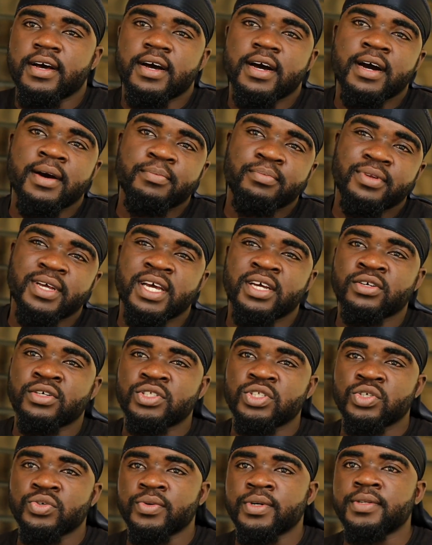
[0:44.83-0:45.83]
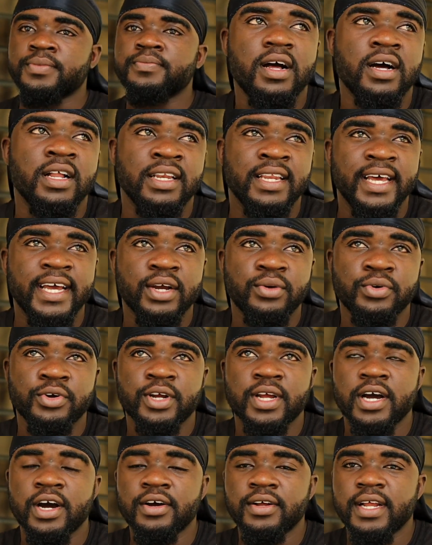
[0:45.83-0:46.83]
I'm planning on doing a leg
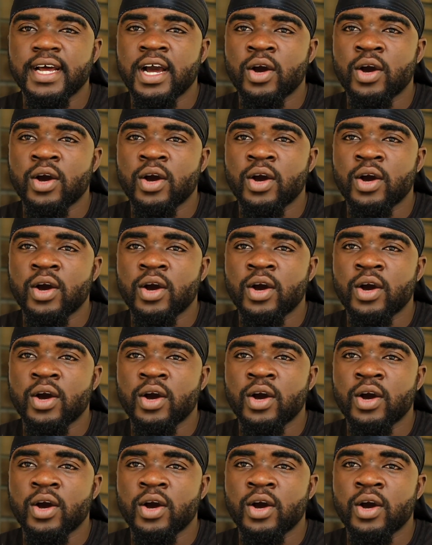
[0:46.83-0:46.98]
workout.